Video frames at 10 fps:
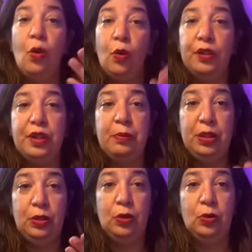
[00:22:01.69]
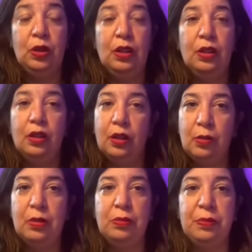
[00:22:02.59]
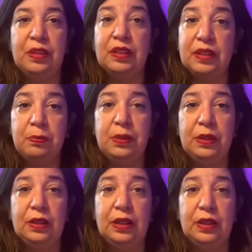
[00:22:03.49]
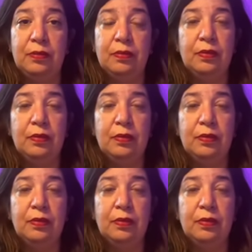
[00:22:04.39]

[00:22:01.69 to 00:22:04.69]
or it could be you, commitment, stability,